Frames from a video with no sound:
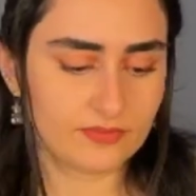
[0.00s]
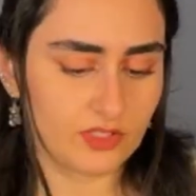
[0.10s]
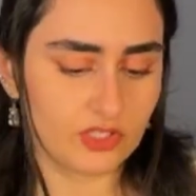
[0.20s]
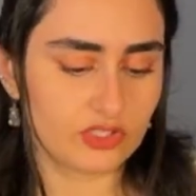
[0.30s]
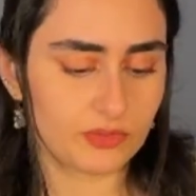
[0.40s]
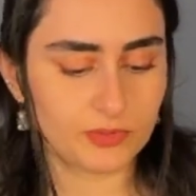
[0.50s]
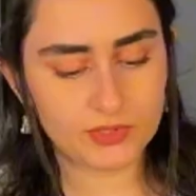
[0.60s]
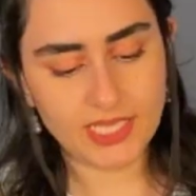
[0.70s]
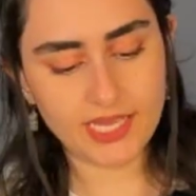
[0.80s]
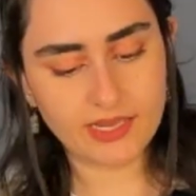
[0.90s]
or triple
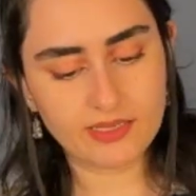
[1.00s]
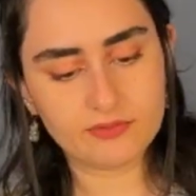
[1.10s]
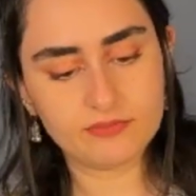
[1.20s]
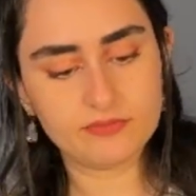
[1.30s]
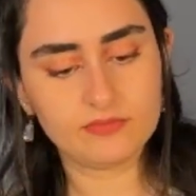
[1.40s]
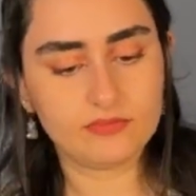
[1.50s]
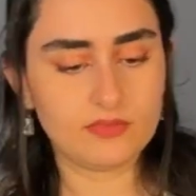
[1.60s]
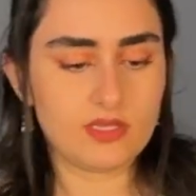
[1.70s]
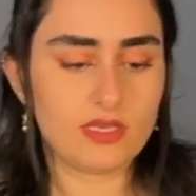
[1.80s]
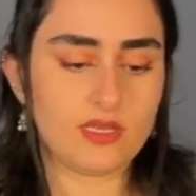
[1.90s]
sec.
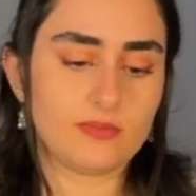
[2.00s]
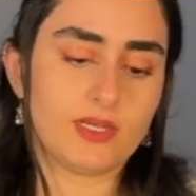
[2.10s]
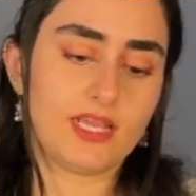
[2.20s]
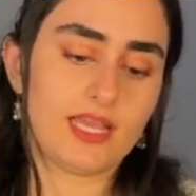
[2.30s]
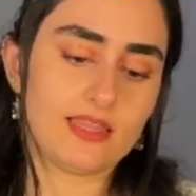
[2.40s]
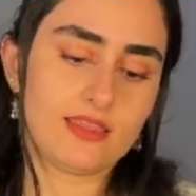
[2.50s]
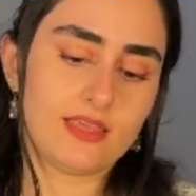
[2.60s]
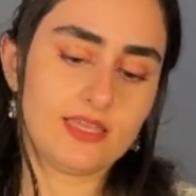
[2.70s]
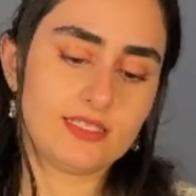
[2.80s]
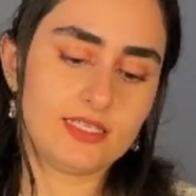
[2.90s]
I'm gonna add
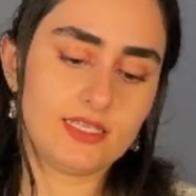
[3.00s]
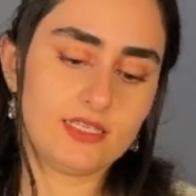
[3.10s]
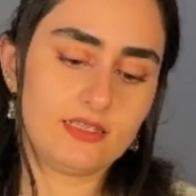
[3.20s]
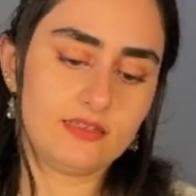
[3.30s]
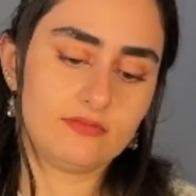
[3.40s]
30 in.